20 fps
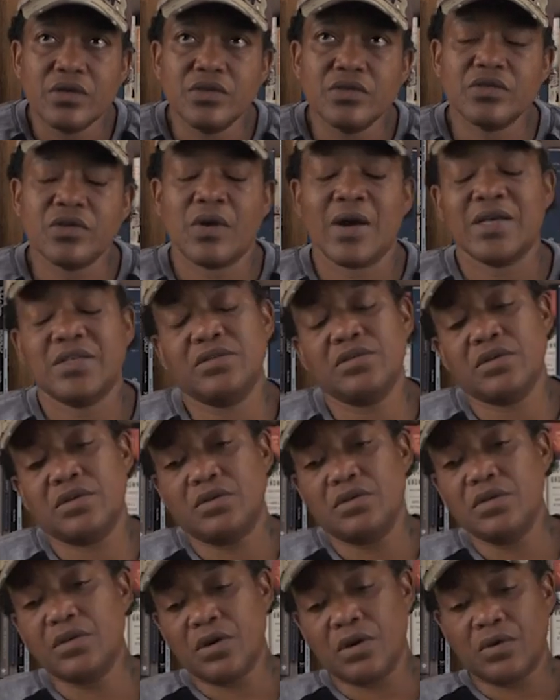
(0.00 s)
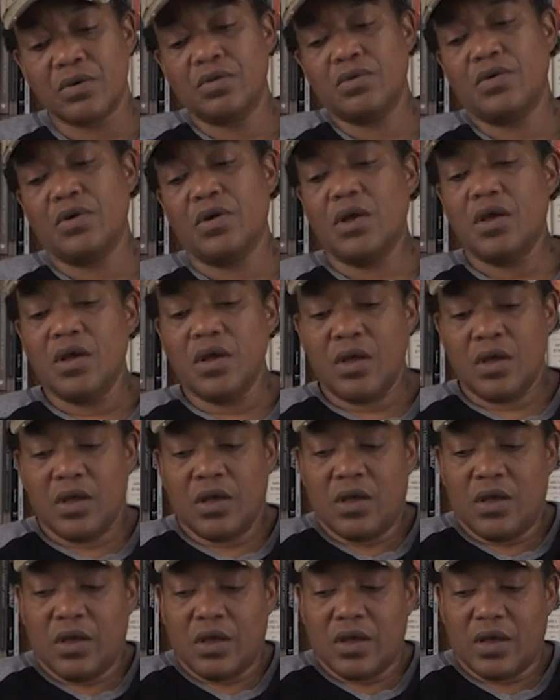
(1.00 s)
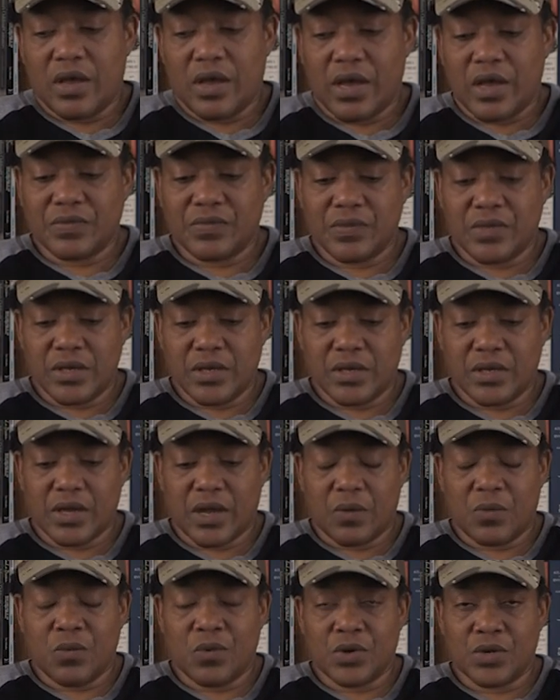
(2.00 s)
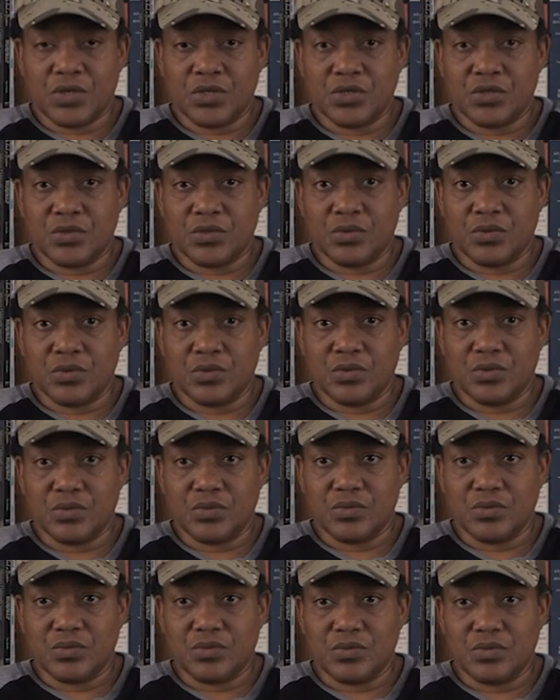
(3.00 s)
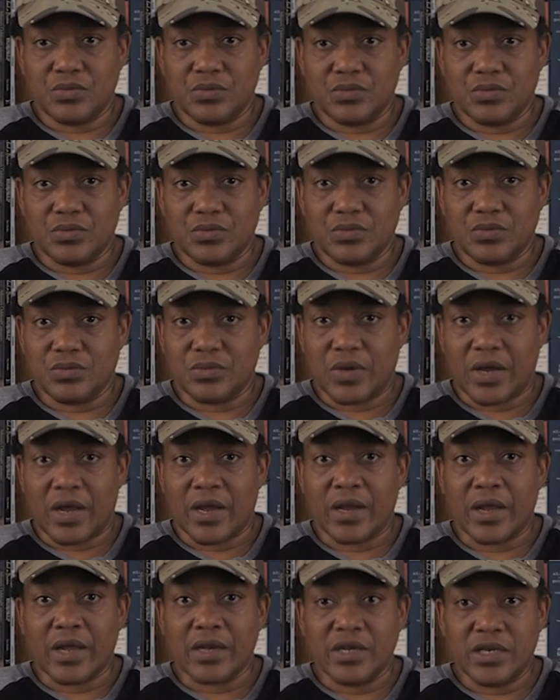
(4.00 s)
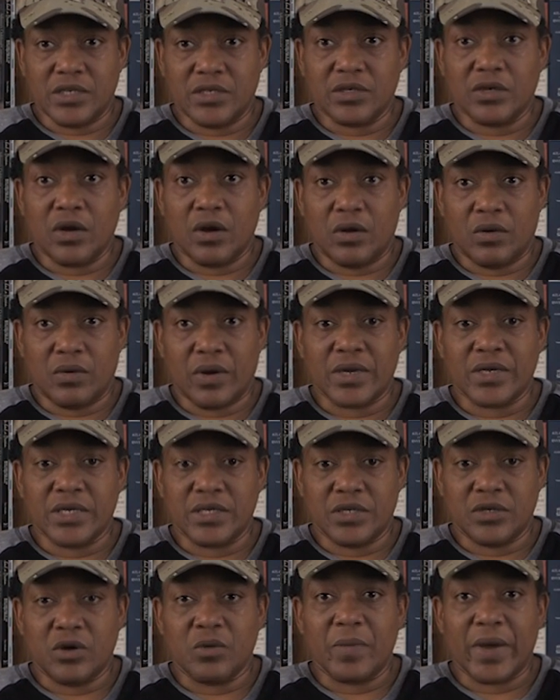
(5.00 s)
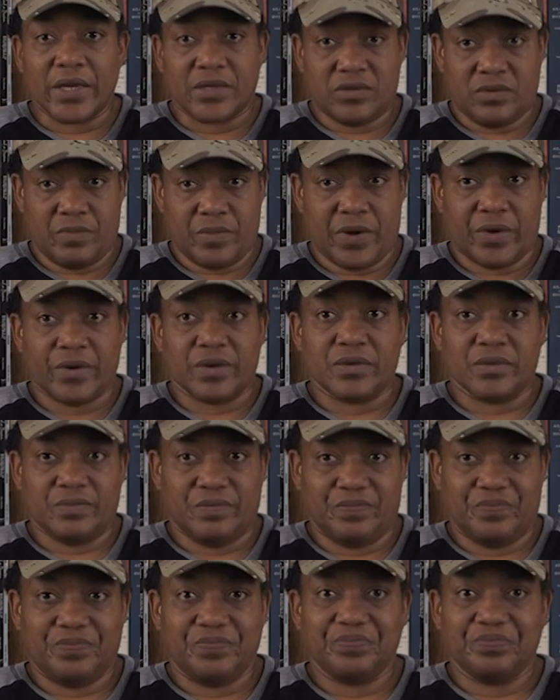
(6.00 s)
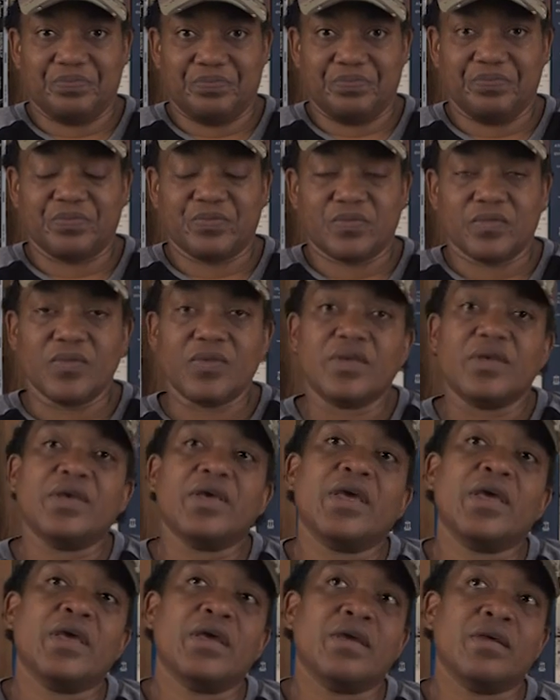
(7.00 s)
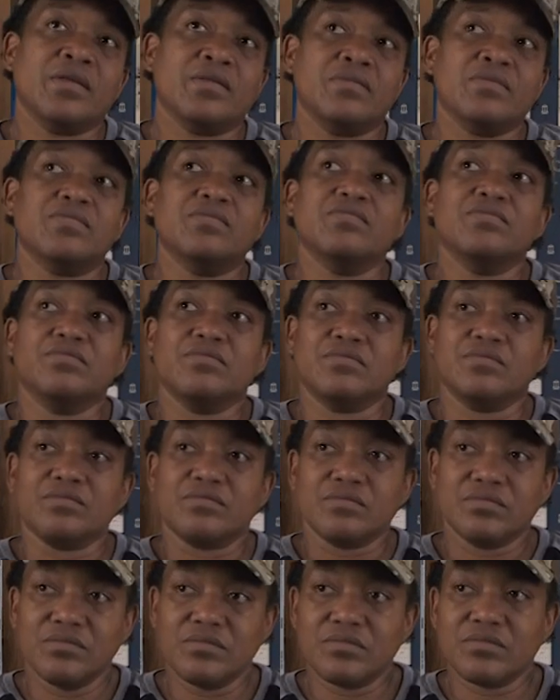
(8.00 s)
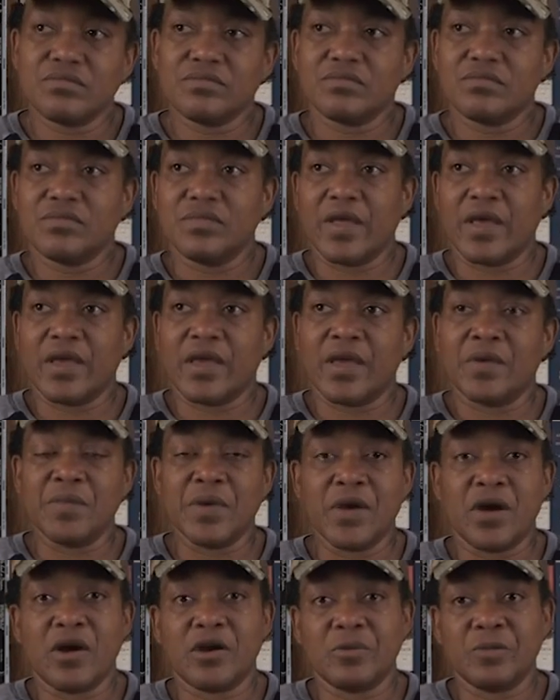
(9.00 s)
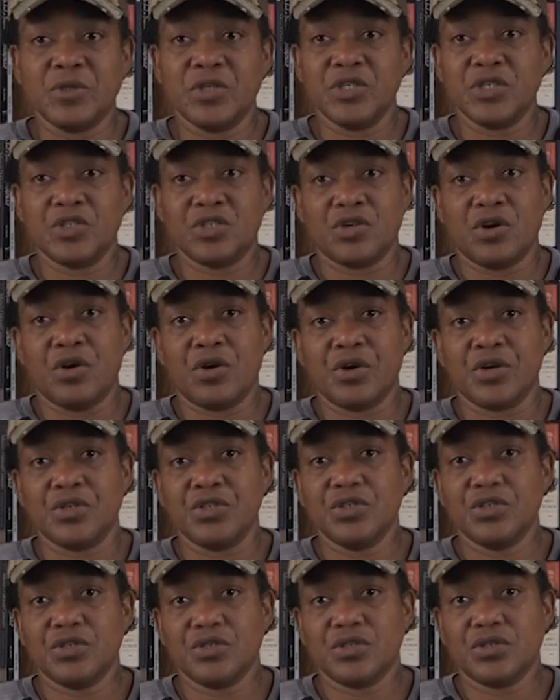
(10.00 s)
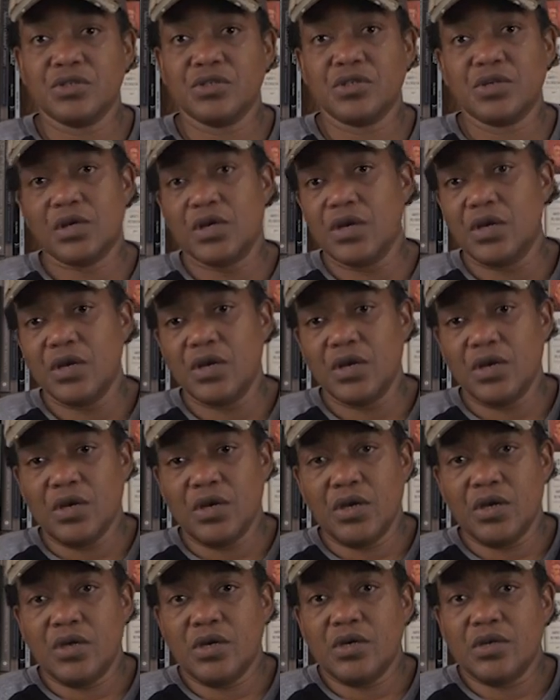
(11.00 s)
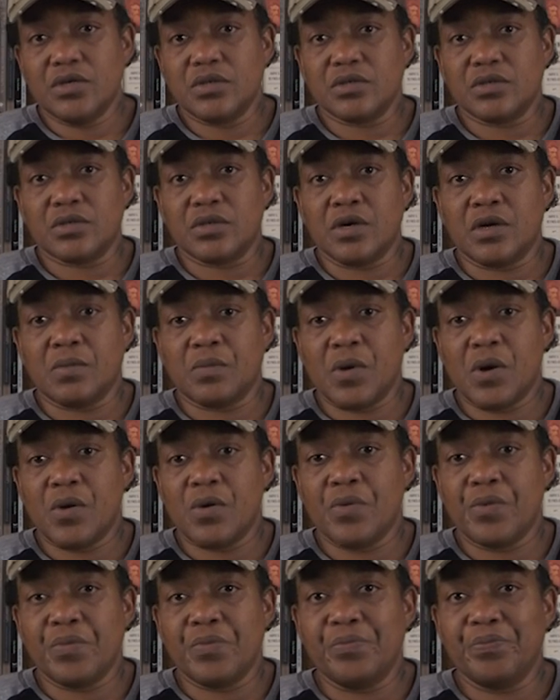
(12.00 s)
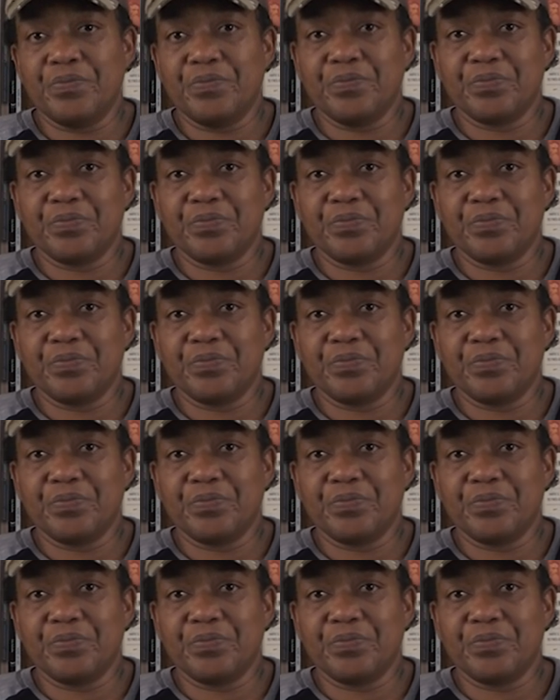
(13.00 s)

so I said, you know, I think I want to, I need to go. I need to go back to America. And they gave me an honorable discharge to come home,